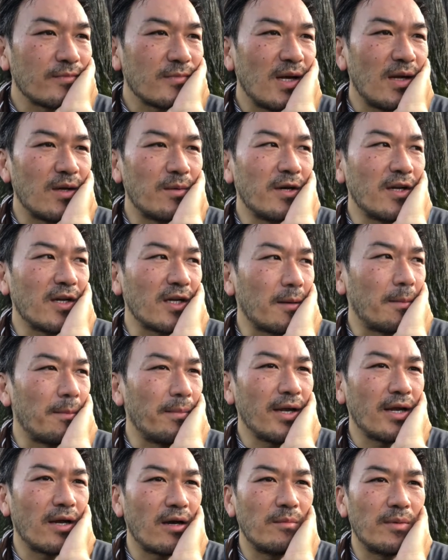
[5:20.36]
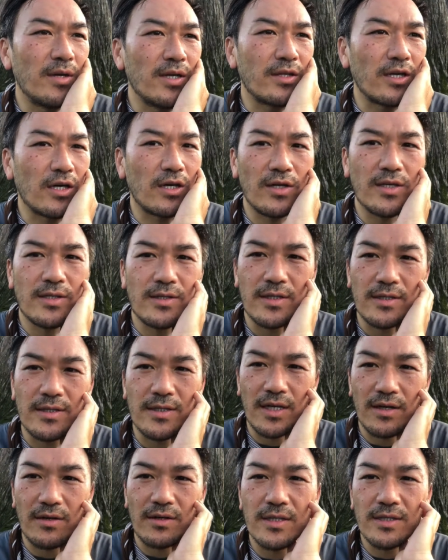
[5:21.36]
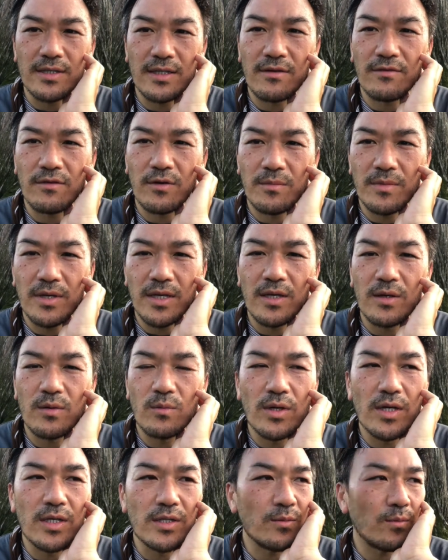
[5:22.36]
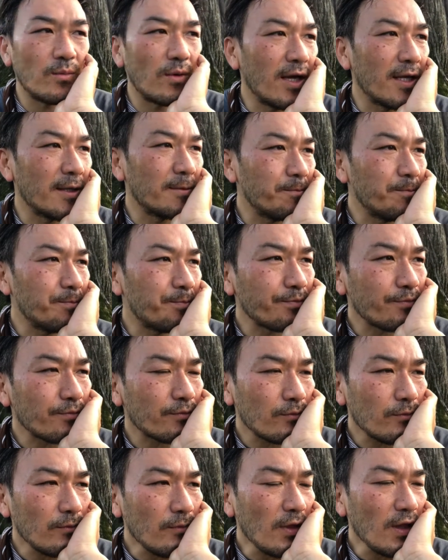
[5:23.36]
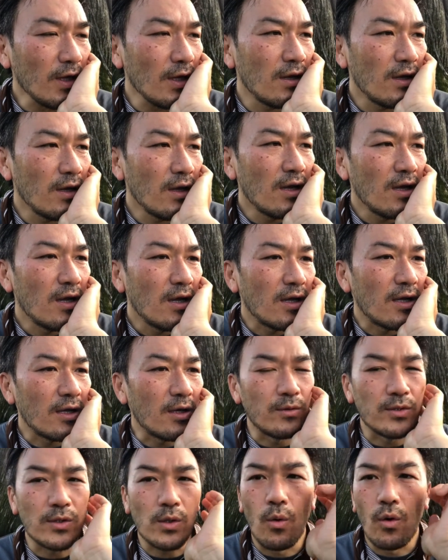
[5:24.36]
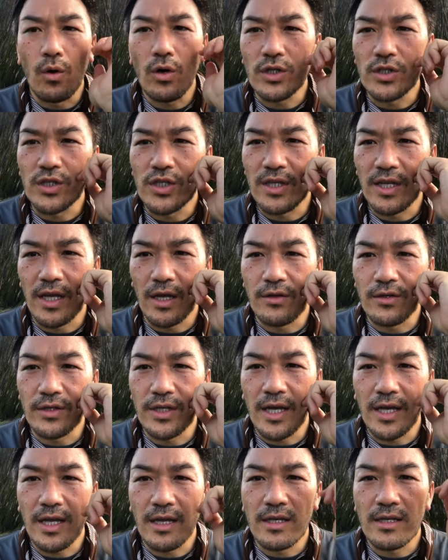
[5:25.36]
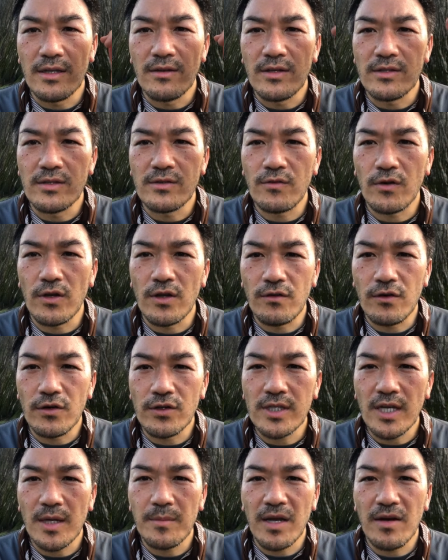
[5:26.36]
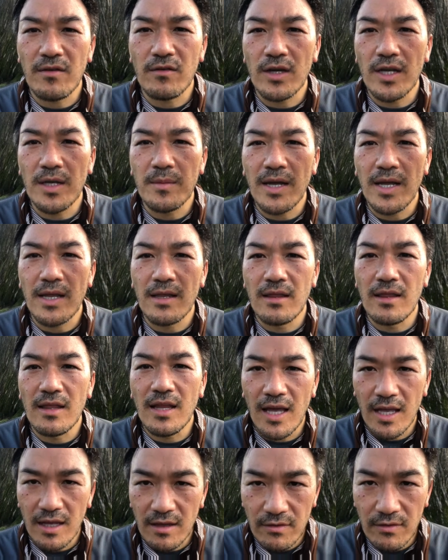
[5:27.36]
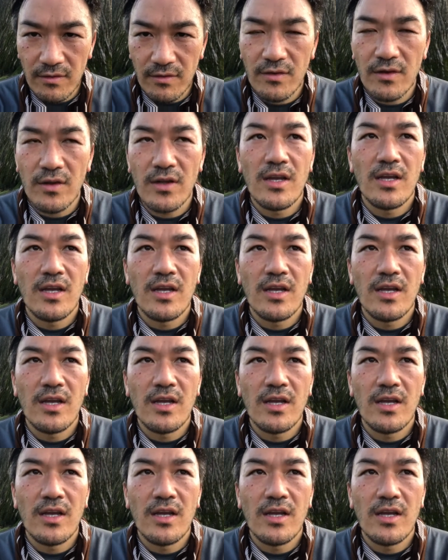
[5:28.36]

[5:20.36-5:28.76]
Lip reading: I don't want to compare, but the craziest, scariest day for me was when it was orange the other day, and for the first time ever in my life,